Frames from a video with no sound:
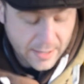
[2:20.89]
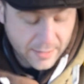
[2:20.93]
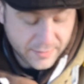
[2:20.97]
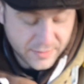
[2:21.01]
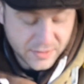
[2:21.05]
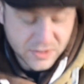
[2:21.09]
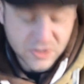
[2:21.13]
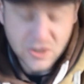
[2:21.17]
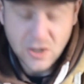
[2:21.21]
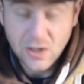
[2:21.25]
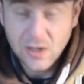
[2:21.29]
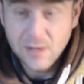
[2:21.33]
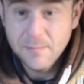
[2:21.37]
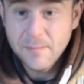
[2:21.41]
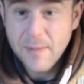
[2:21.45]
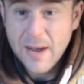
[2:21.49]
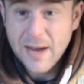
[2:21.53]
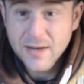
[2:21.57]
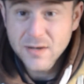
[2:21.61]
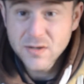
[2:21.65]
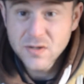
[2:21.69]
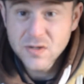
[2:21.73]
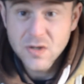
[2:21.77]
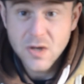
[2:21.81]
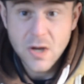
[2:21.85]
The solid
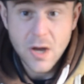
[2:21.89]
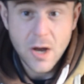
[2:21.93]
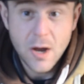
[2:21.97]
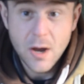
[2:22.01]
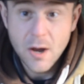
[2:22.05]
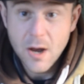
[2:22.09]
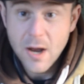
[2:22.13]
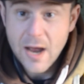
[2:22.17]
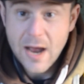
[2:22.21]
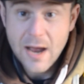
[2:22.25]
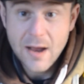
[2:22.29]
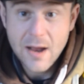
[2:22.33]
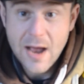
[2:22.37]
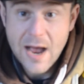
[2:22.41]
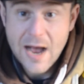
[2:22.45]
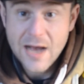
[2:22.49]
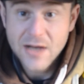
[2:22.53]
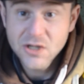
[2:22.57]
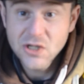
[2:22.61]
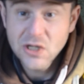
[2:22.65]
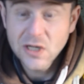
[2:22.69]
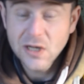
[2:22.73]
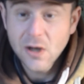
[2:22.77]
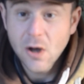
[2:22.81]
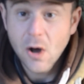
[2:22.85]
bag's
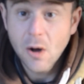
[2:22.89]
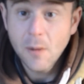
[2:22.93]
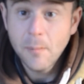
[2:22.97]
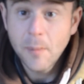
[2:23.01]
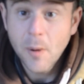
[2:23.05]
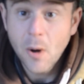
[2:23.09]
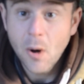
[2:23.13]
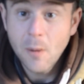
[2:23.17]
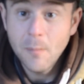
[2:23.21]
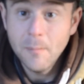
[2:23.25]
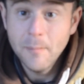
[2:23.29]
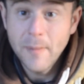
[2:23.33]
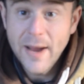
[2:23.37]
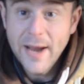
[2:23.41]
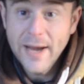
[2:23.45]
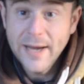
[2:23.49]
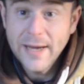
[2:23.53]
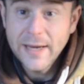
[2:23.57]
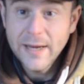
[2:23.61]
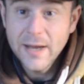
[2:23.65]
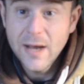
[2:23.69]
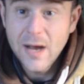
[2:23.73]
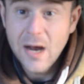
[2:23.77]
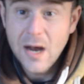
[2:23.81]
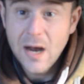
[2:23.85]
actually got a bottom bait
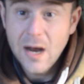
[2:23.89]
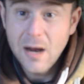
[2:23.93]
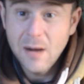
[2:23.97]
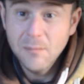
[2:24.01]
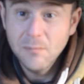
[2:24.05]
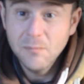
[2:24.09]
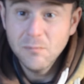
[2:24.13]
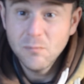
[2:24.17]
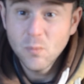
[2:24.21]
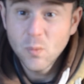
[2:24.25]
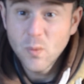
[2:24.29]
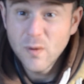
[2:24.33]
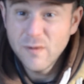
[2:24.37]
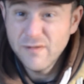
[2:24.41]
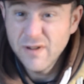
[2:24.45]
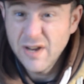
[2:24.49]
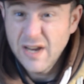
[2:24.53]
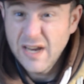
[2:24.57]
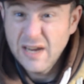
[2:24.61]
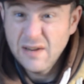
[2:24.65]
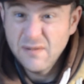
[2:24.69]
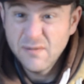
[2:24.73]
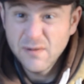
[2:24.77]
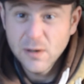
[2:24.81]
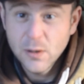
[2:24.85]
with an
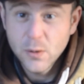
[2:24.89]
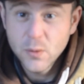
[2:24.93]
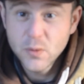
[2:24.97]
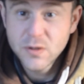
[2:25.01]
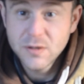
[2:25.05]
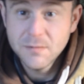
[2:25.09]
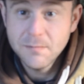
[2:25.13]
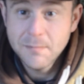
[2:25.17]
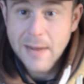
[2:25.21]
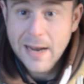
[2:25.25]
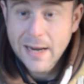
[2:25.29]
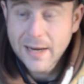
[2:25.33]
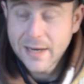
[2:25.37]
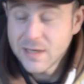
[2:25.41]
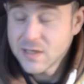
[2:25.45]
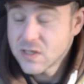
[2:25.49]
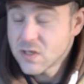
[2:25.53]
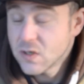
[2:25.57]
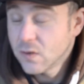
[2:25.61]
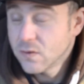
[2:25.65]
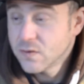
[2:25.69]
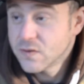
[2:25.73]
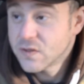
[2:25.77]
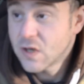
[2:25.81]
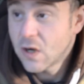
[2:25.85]
Evolution maggots
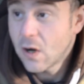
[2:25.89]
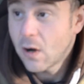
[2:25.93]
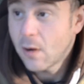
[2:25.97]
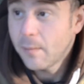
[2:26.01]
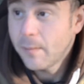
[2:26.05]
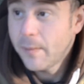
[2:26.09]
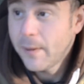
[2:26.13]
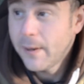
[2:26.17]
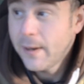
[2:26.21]
on top.